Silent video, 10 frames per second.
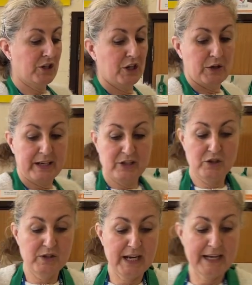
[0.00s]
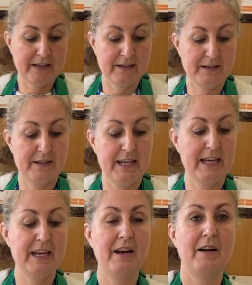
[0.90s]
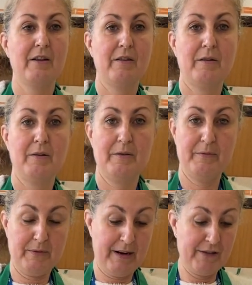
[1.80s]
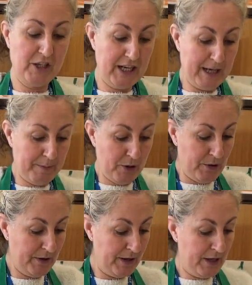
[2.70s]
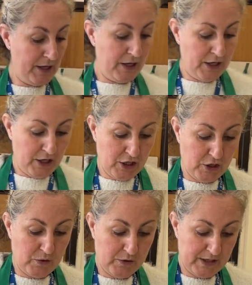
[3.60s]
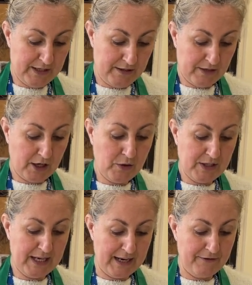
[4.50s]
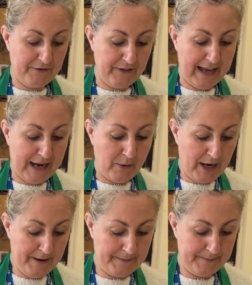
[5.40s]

is you take the arancini ball, you coat it in flour,